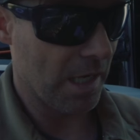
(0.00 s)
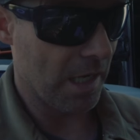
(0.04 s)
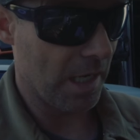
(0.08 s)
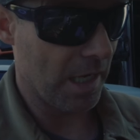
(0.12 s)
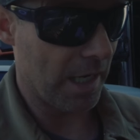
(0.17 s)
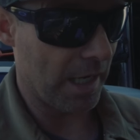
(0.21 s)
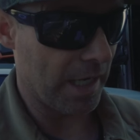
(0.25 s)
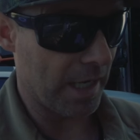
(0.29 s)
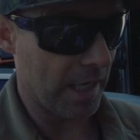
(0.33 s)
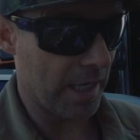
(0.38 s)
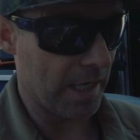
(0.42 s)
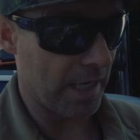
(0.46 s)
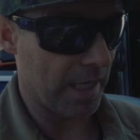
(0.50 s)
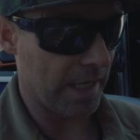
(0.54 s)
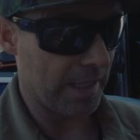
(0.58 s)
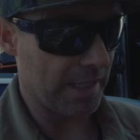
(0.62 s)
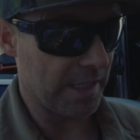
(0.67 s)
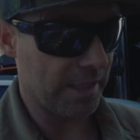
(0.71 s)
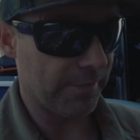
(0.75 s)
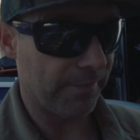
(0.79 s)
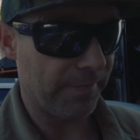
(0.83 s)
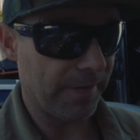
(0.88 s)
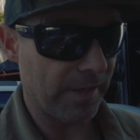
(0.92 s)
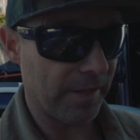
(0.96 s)
I
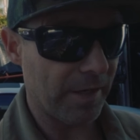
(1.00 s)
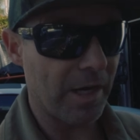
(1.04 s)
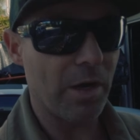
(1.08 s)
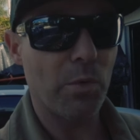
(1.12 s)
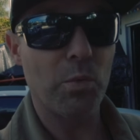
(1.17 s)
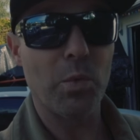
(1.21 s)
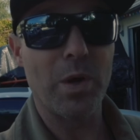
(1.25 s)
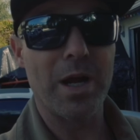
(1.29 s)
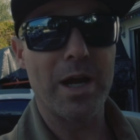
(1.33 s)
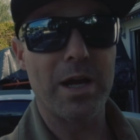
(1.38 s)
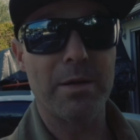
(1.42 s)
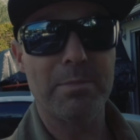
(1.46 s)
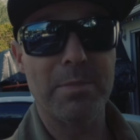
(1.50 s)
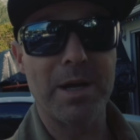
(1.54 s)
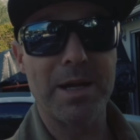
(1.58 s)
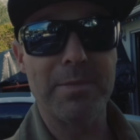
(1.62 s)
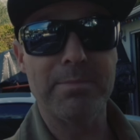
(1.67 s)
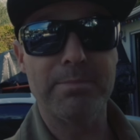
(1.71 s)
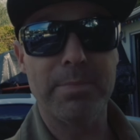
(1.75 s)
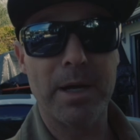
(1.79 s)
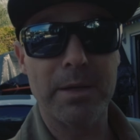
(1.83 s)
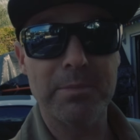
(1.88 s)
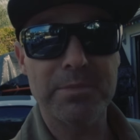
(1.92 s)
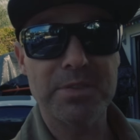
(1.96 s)
need to figure out where my
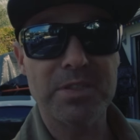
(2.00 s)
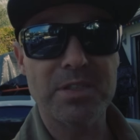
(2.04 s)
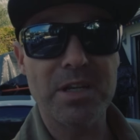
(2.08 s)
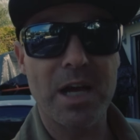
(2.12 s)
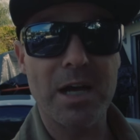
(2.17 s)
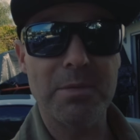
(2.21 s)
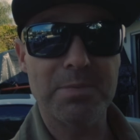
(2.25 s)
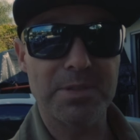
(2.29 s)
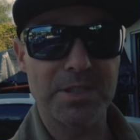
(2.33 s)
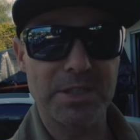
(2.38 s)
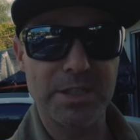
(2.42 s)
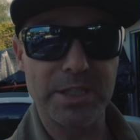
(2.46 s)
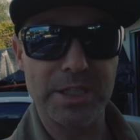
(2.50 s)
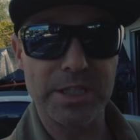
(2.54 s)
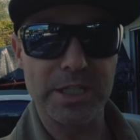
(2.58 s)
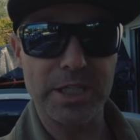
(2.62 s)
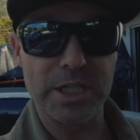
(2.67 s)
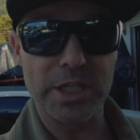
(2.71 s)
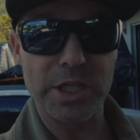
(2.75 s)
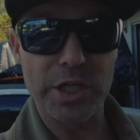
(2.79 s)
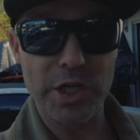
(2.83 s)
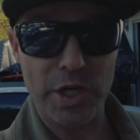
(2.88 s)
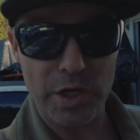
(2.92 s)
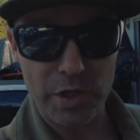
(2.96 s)
bump stops are going to
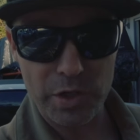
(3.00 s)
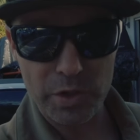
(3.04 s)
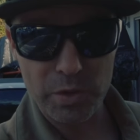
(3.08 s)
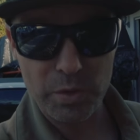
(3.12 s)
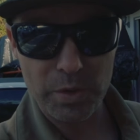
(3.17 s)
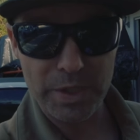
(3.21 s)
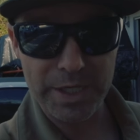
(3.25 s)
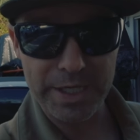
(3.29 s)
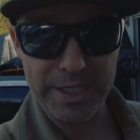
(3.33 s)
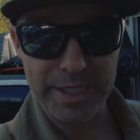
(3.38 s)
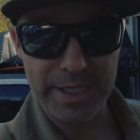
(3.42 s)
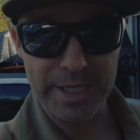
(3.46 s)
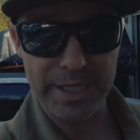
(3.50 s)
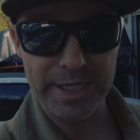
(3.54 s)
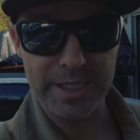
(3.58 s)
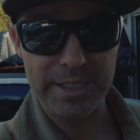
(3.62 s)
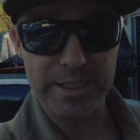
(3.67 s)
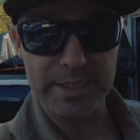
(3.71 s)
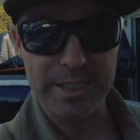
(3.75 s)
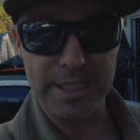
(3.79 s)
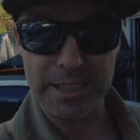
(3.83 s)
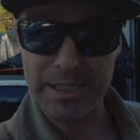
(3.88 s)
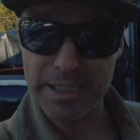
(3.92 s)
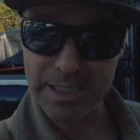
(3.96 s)
go and
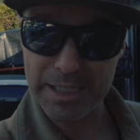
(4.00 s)
get the